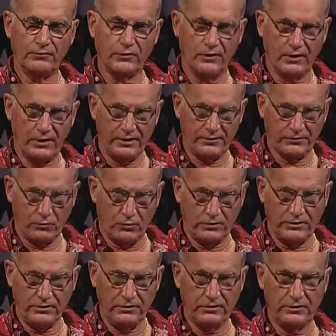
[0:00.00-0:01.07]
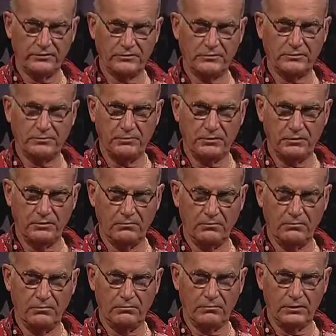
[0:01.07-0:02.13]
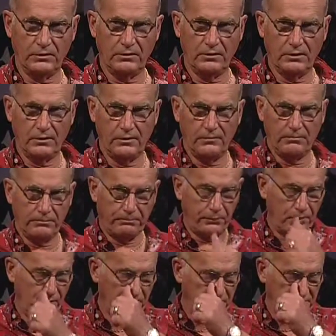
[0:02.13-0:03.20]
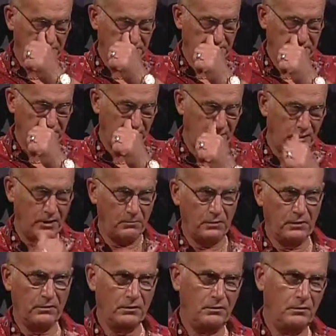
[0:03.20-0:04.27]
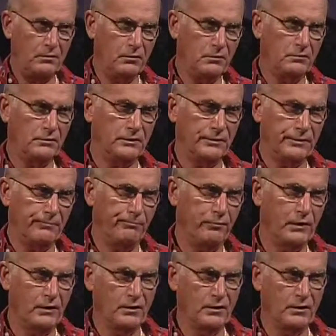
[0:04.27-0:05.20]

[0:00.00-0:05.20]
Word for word: for the last 14 years, it's been been uh, pretty much the same, and the uh,